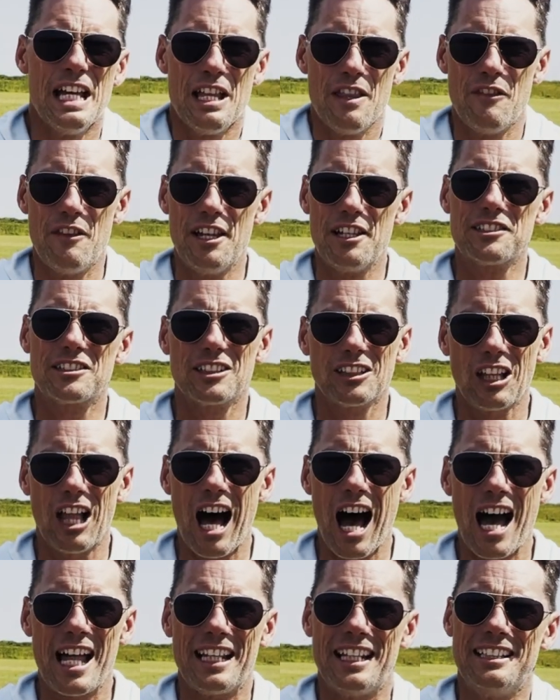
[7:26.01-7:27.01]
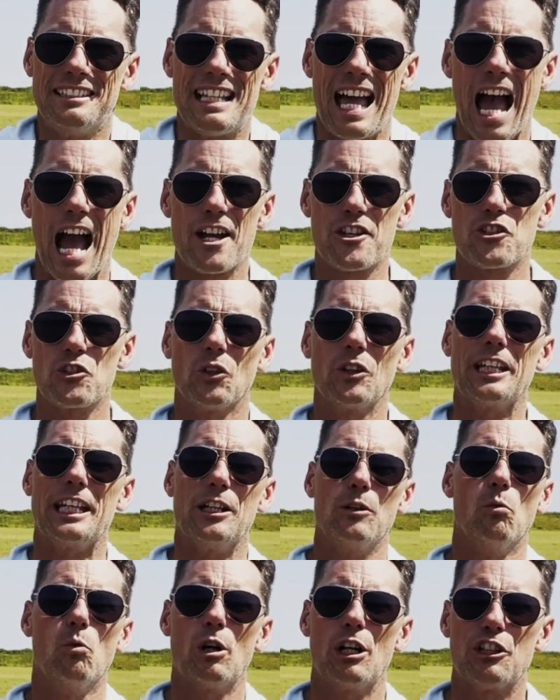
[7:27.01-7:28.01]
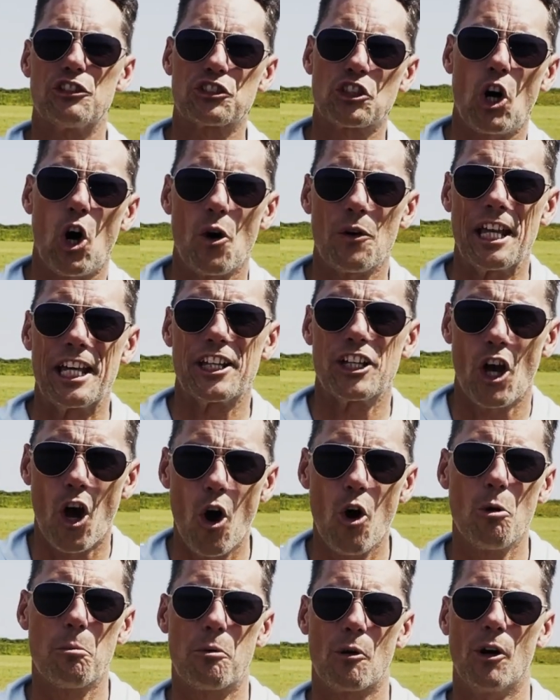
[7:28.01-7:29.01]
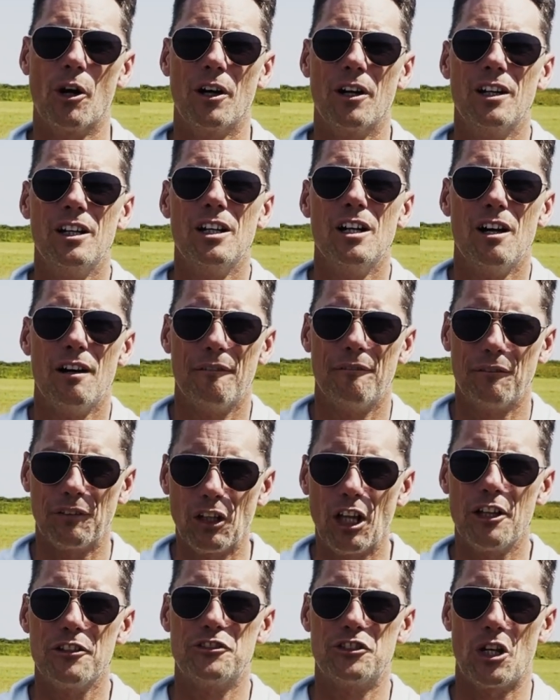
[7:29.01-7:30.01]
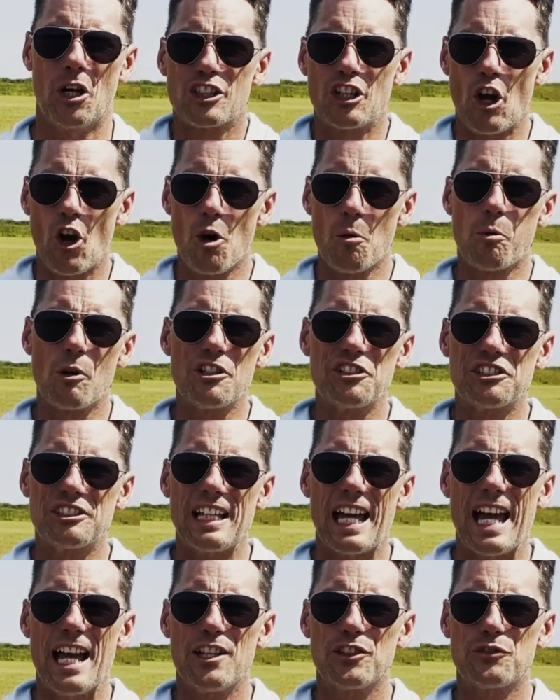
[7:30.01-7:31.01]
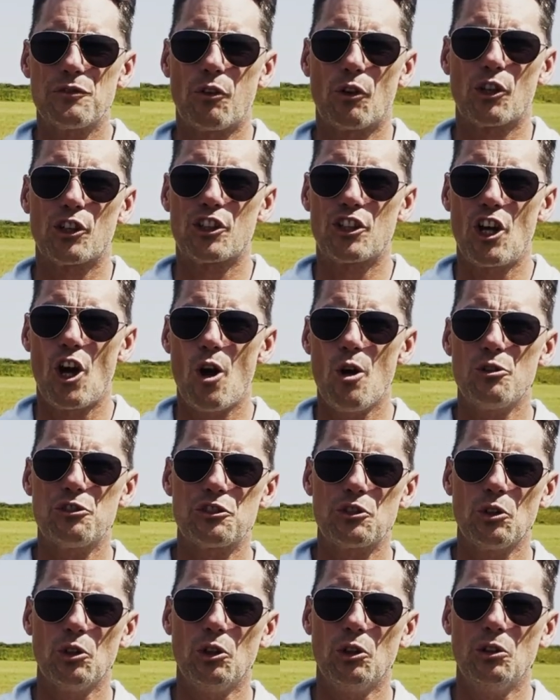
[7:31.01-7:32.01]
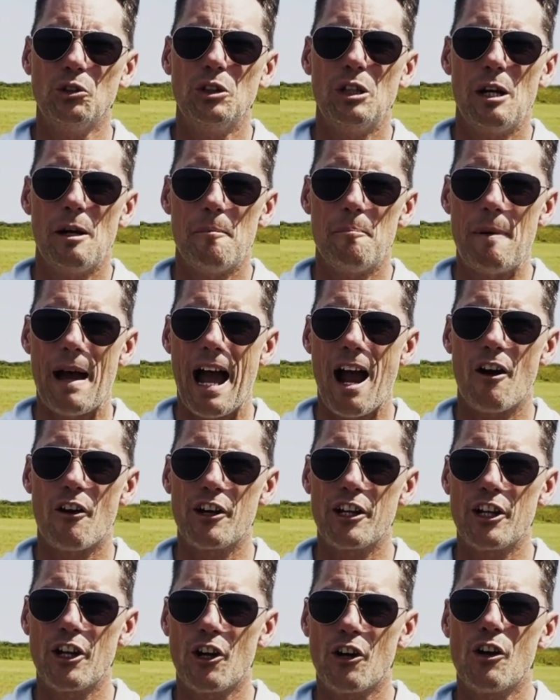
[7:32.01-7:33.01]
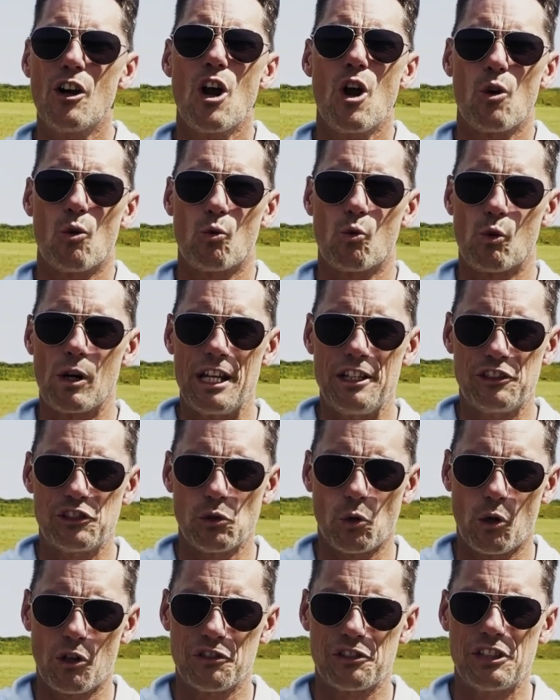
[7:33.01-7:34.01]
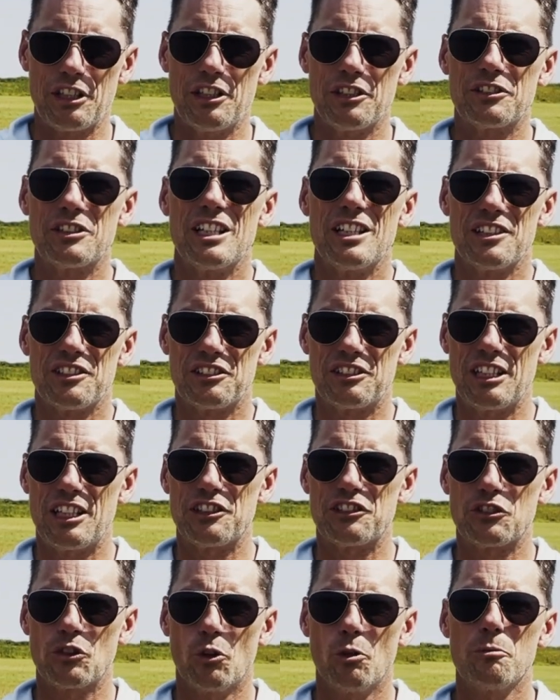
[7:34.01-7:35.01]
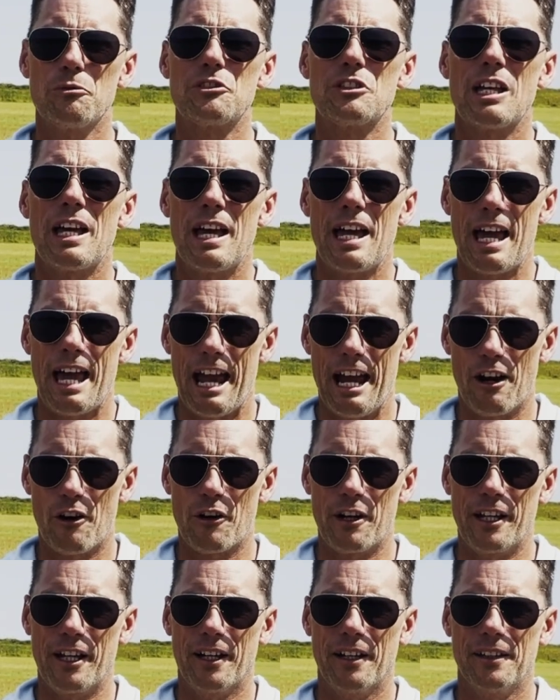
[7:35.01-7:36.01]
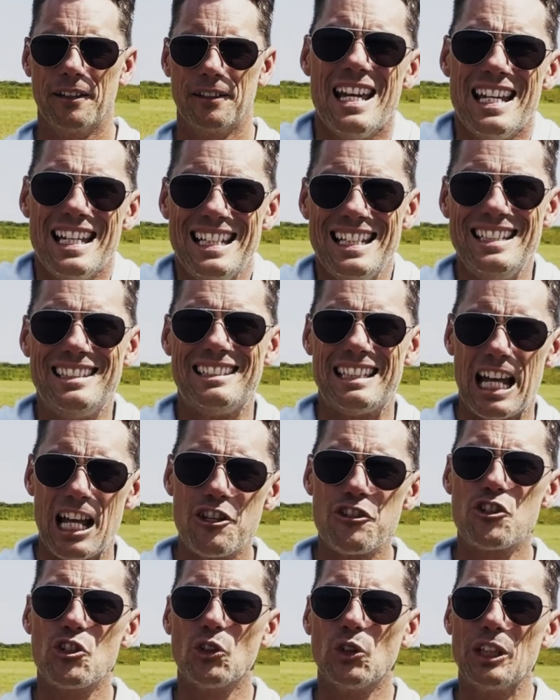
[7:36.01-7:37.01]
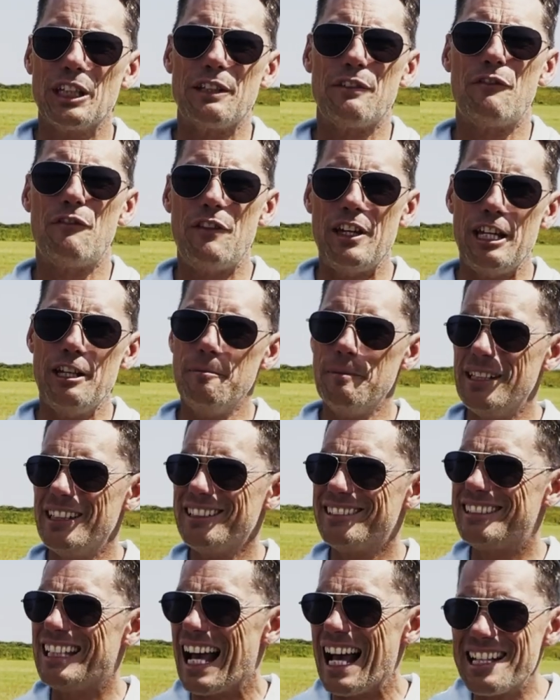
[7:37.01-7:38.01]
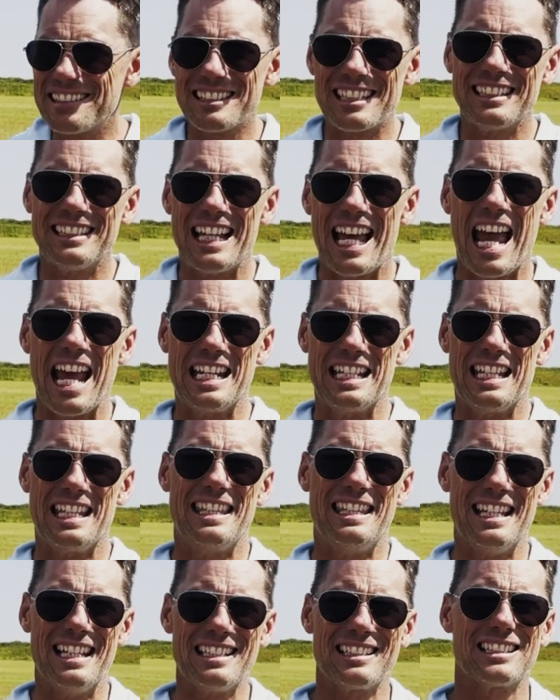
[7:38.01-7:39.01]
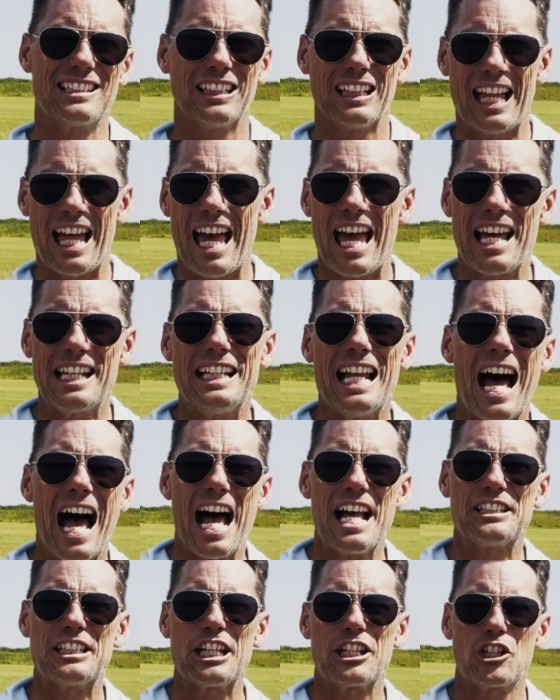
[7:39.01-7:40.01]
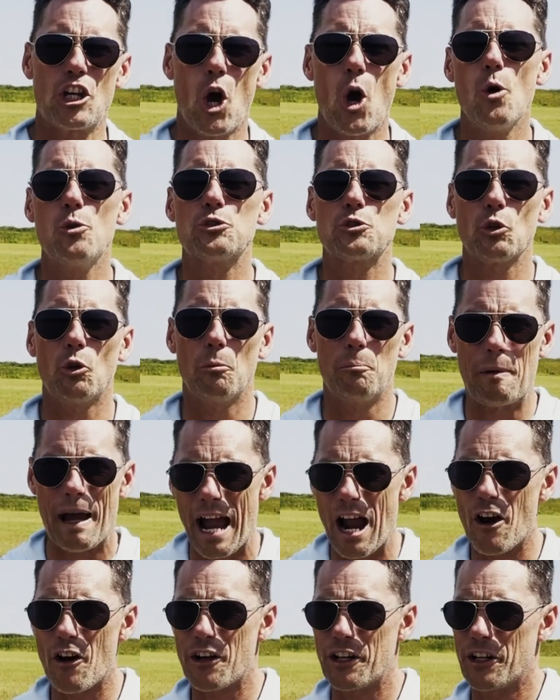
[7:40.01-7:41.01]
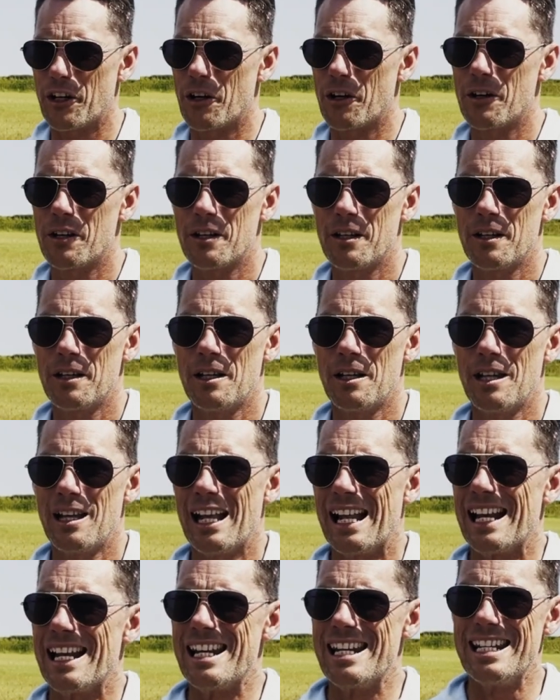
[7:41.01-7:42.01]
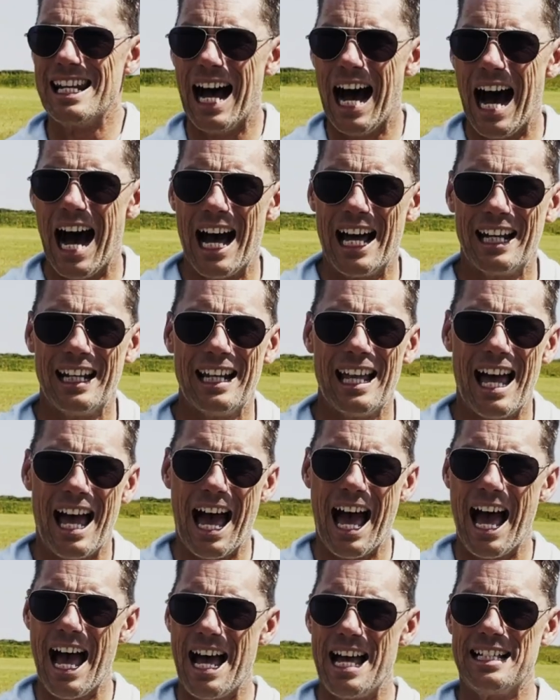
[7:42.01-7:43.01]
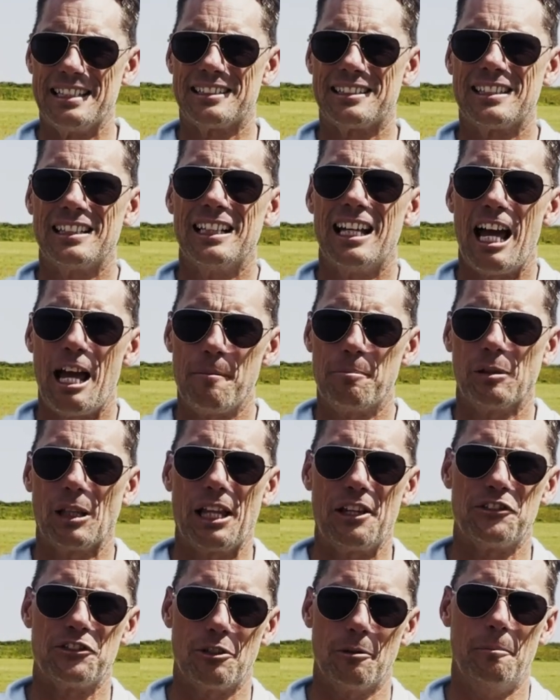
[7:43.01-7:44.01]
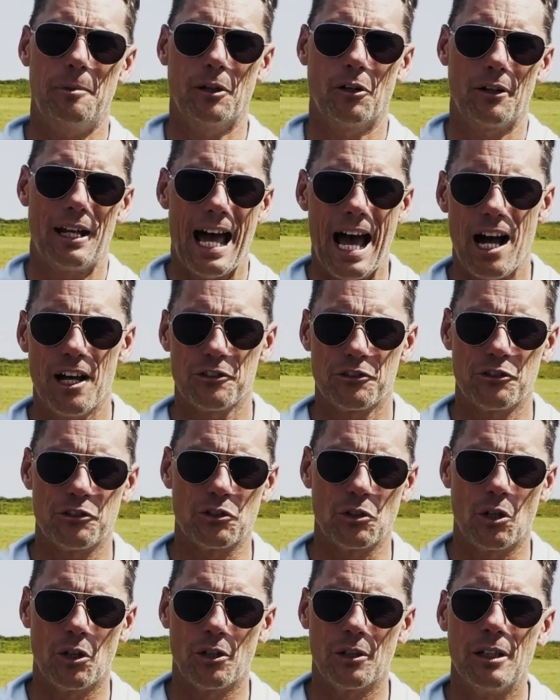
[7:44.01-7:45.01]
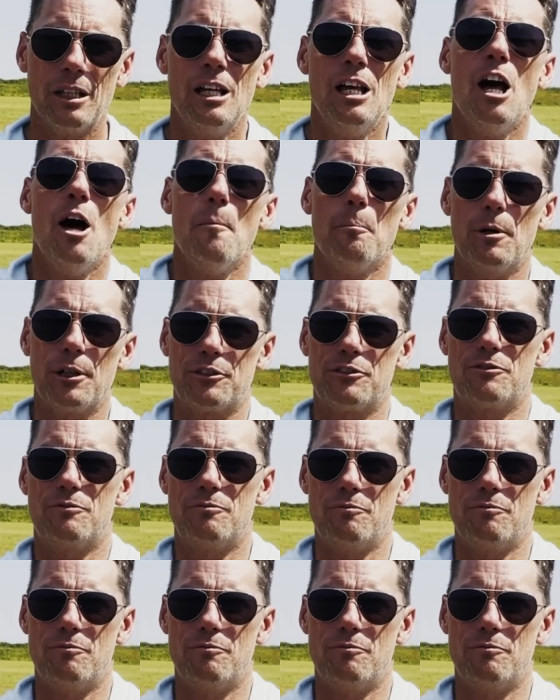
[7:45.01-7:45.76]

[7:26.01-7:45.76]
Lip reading: This lot is actually in what is called a COBRA flood zone. COBRA stands for Coastal Barrier Resources Systems Area. Essentially, FEMA designated this land as a coastal barrier, not as a place to build houses on. But